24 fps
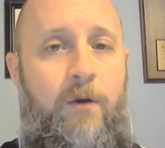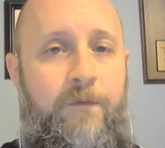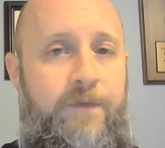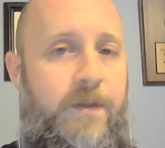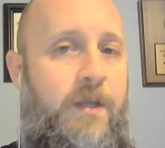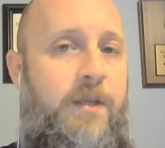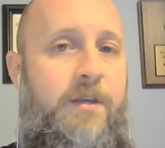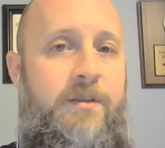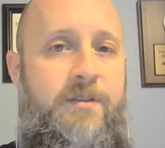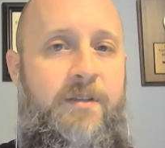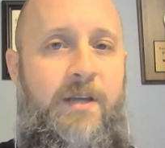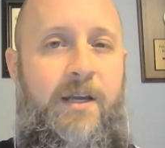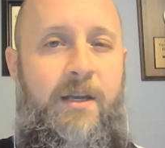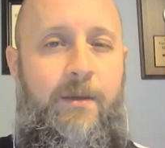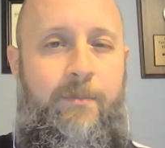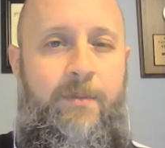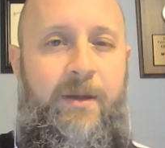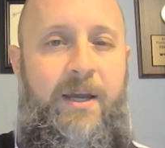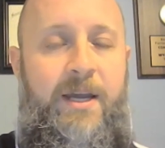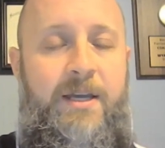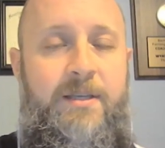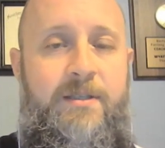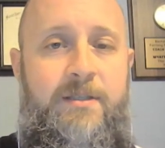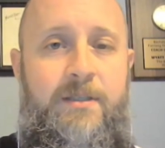if they decide to
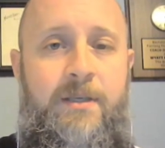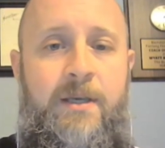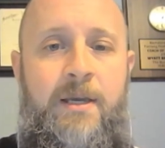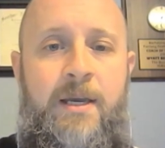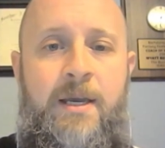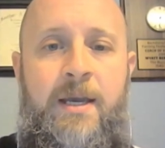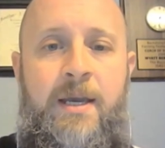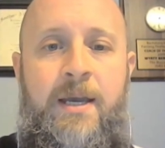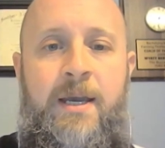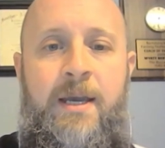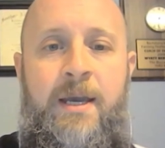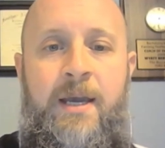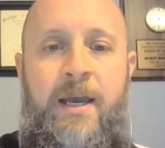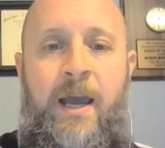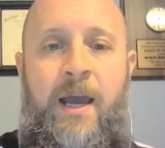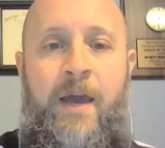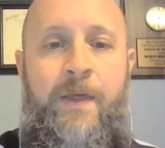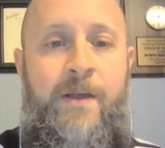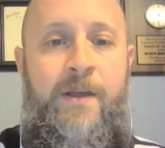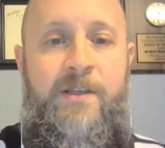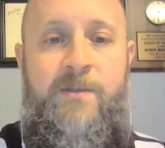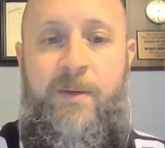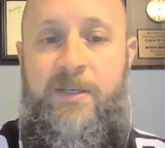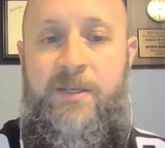pass.
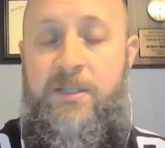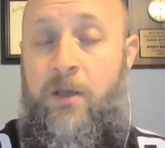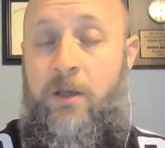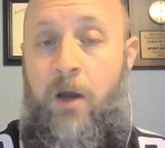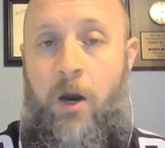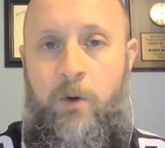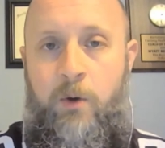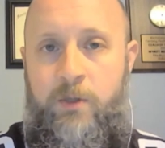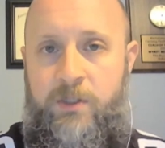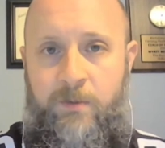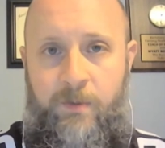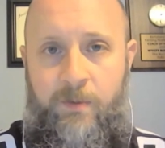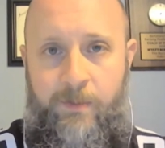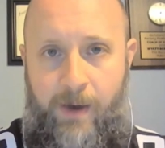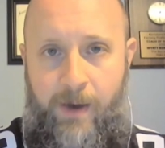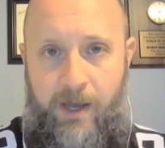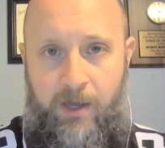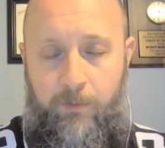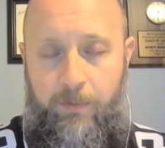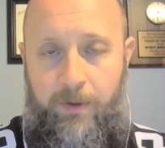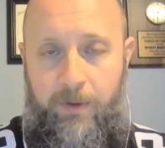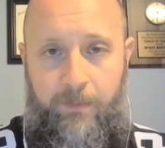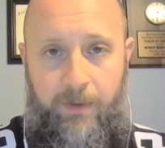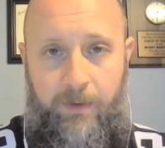And that's basically always going to be
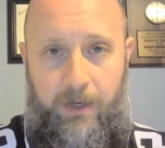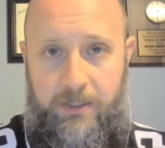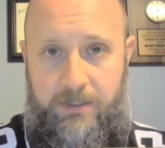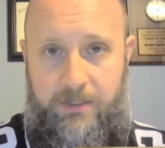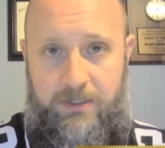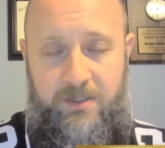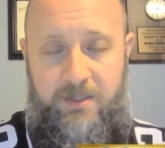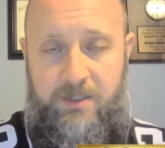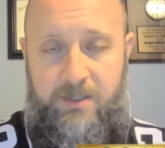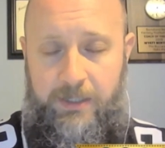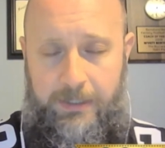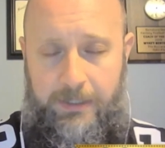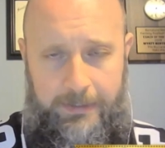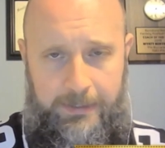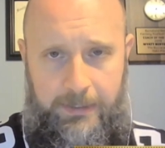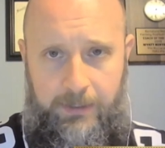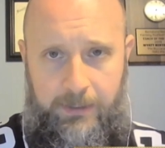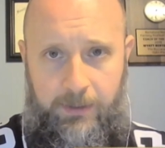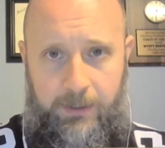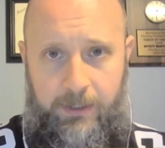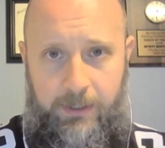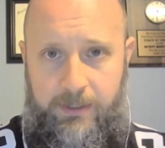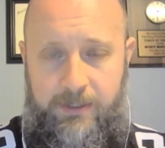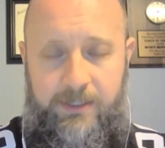Michael Pittman because he's
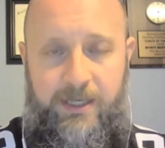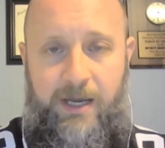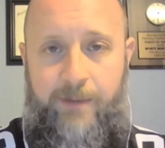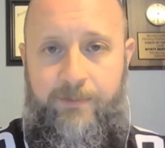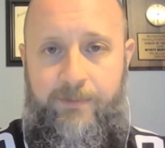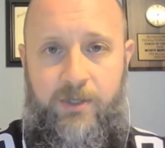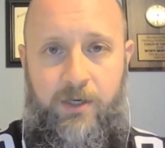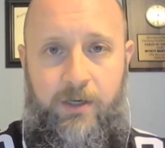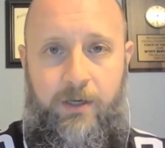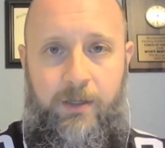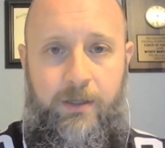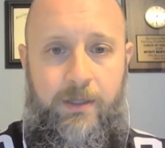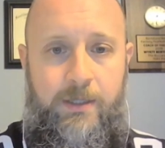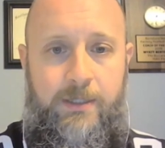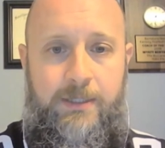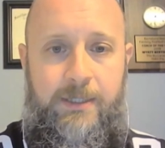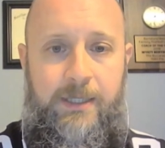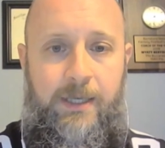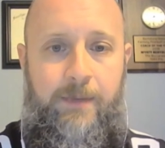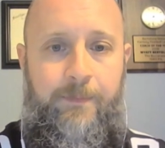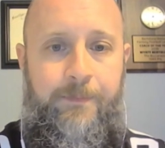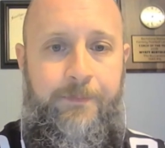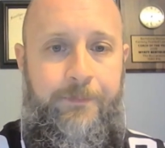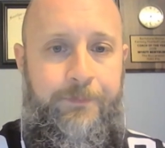clearly the top target on the
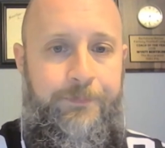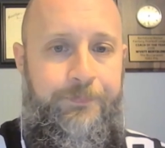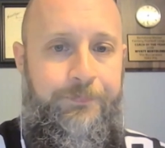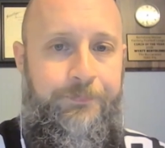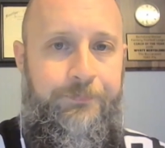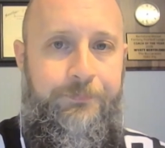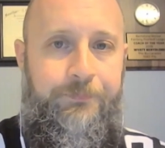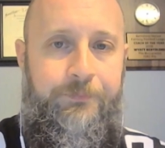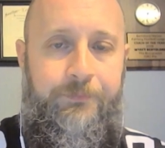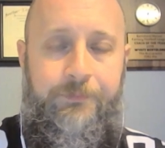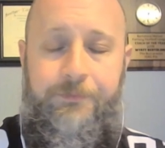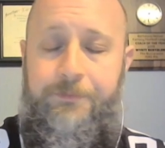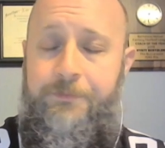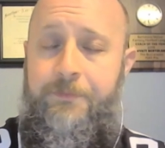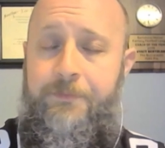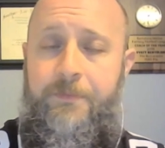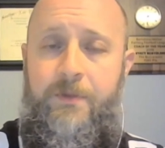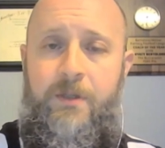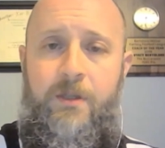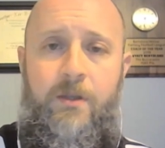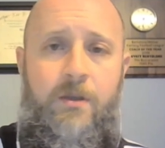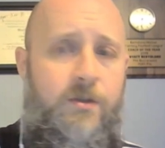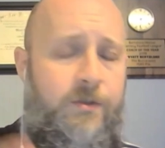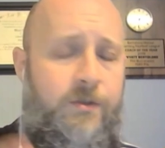team.
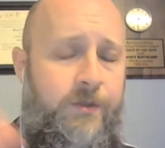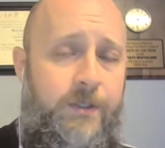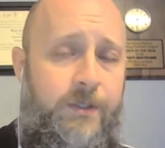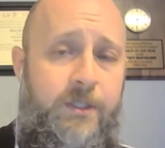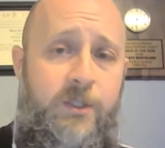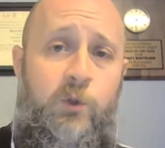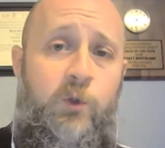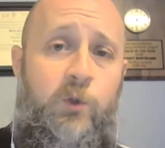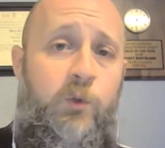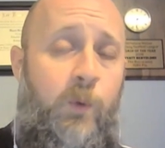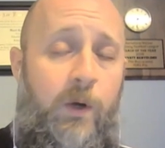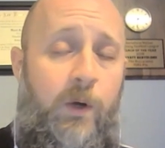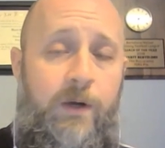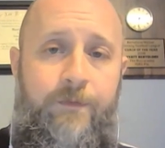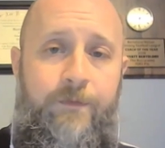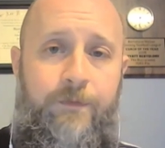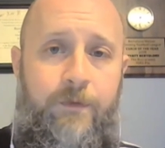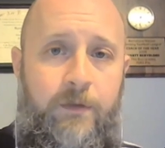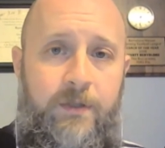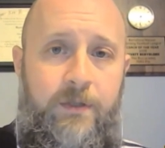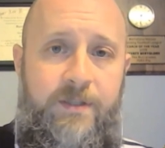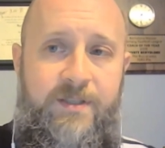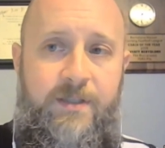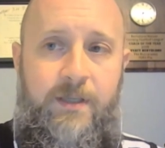So this was
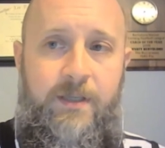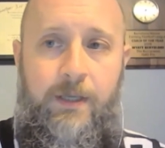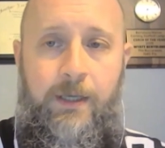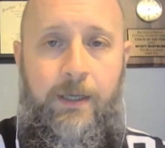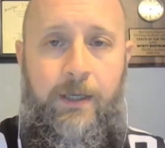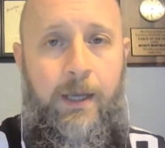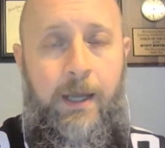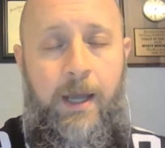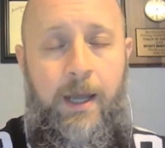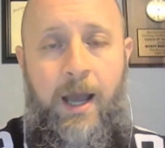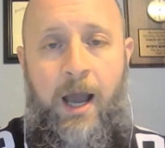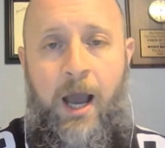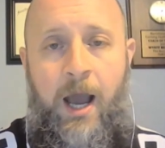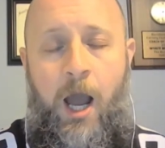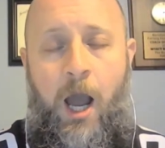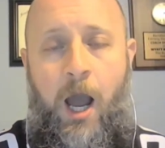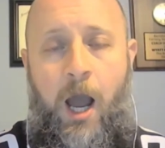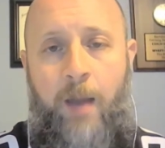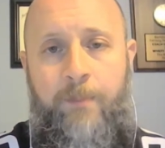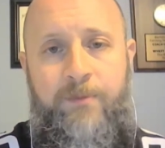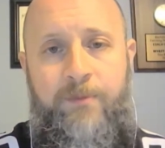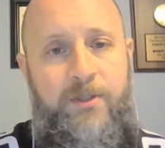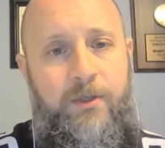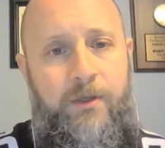wonderful to see.
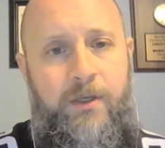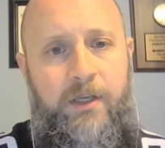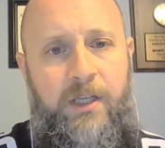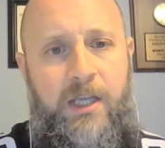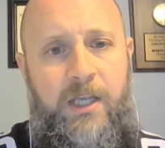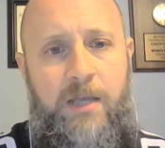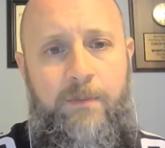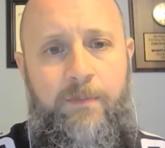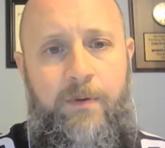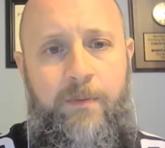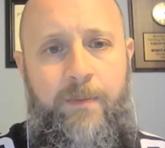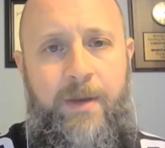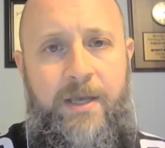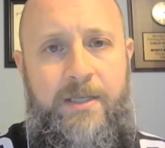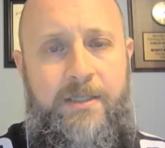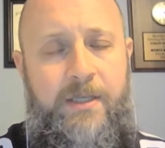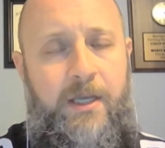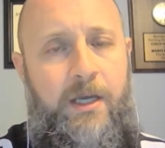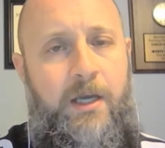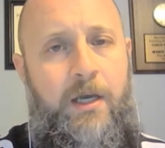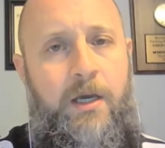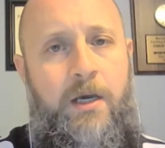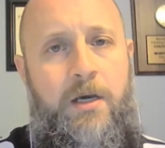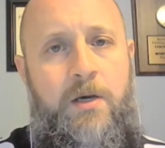I'm still going to keep him as
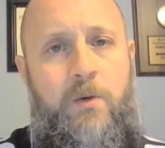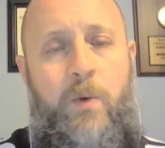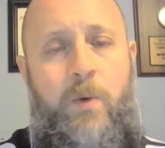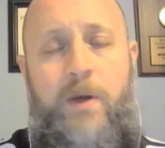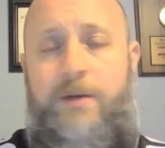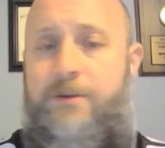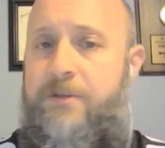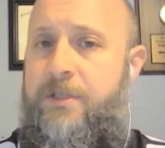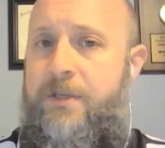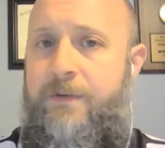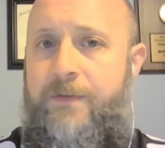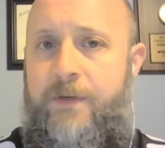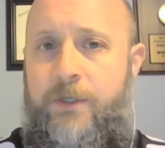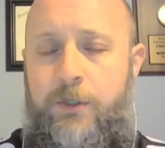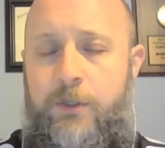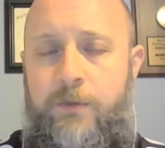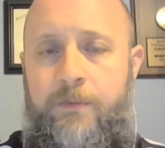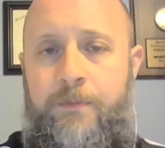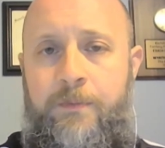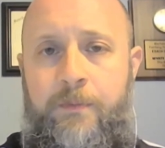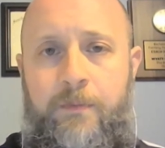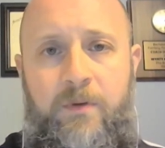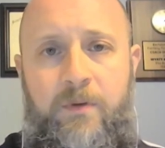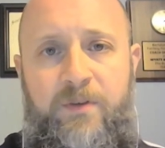like a wide receiver
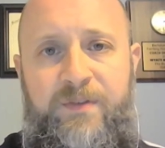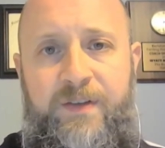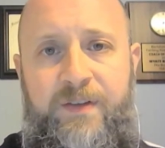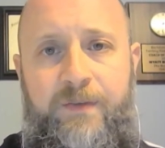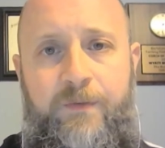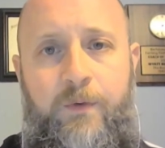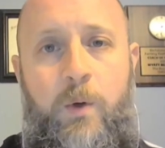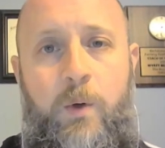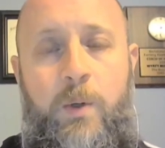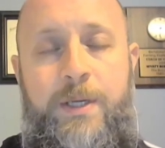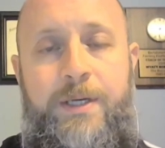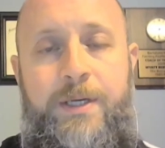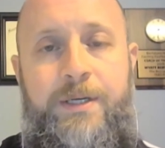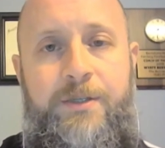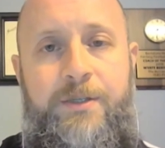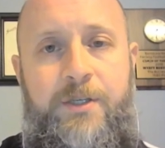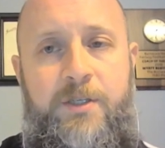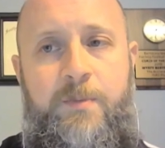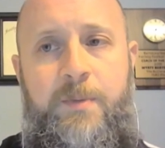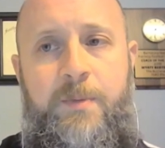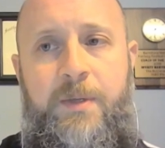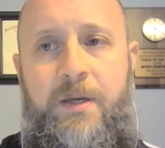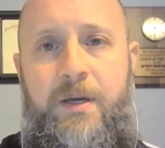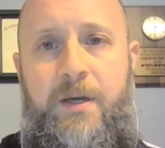two moving forward
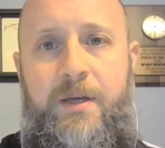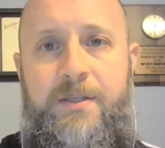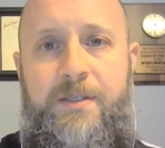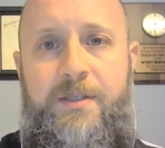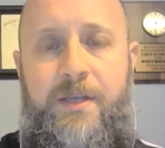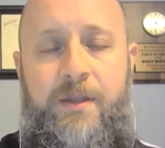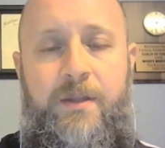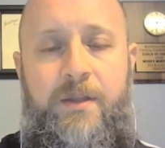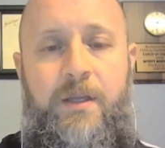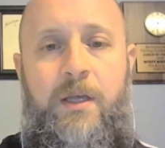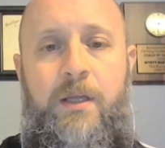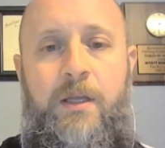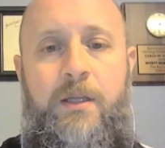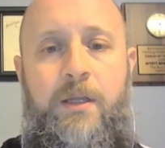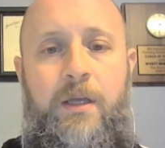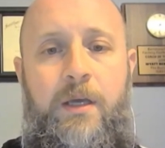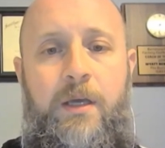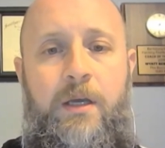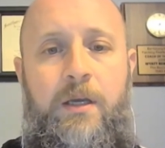just because I think